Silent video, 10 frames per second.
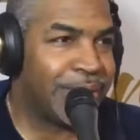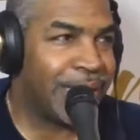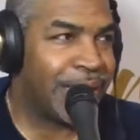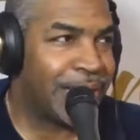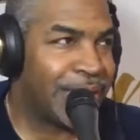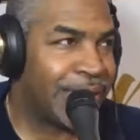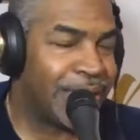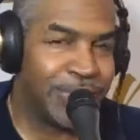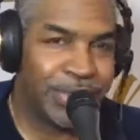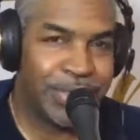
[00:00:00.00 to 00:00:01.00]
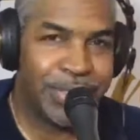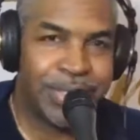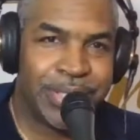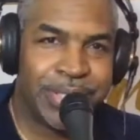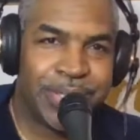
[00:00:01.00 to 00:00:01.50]
How I got
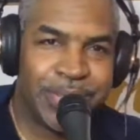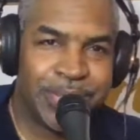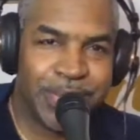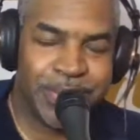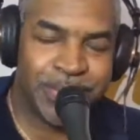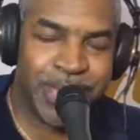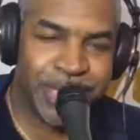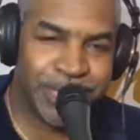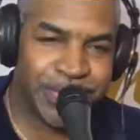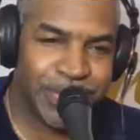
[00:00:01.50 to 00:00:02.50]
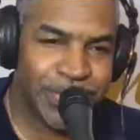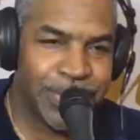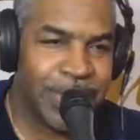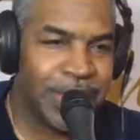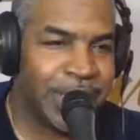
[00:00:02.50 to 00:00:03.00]
introduced to Mr. Max
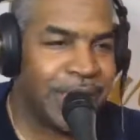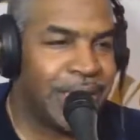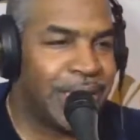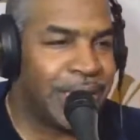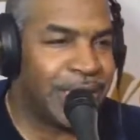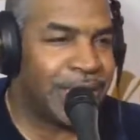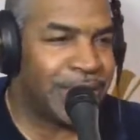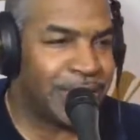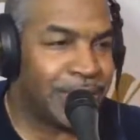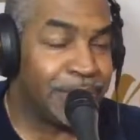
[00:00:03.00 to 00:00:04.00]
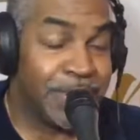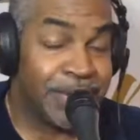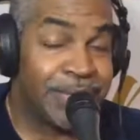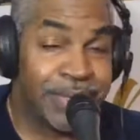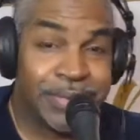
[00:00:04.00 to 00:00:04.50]
Roach and, the
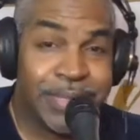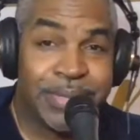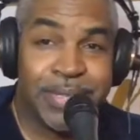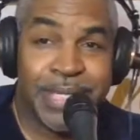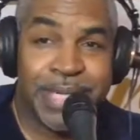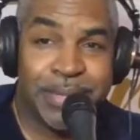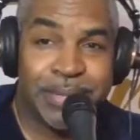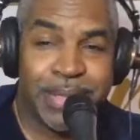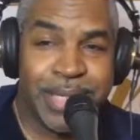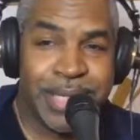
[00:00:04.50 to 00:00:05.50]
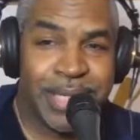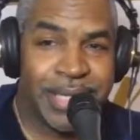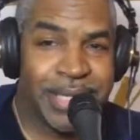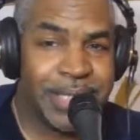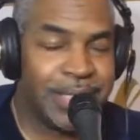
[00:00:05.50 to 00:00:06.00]
pivotal role that he played
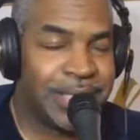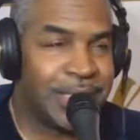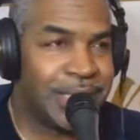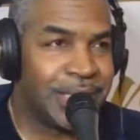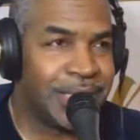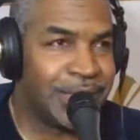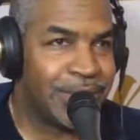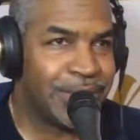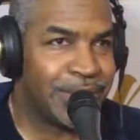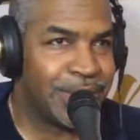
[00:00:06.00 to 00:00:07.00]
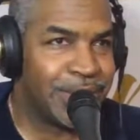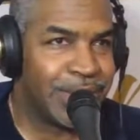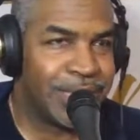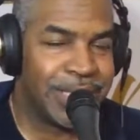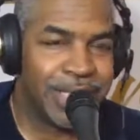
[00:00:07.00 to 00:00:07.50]
in, the
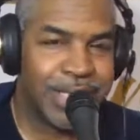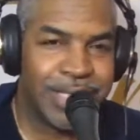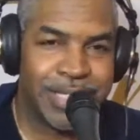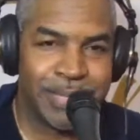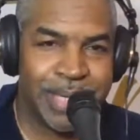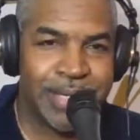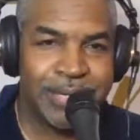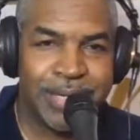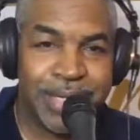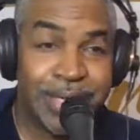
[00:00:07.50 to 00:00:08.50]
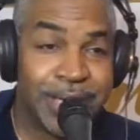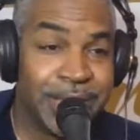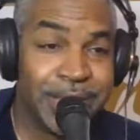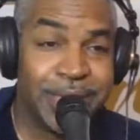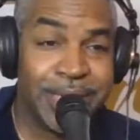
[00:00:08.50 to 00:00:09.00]
early early stages of my career,
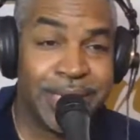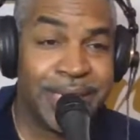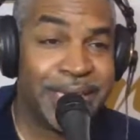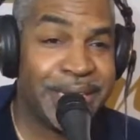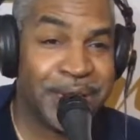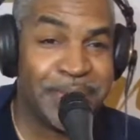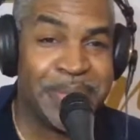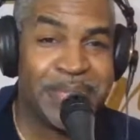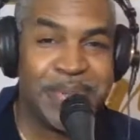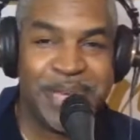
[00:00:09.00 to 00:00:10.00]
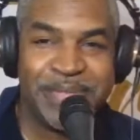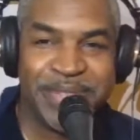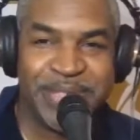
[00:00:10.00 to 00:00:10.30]
including helped me pay for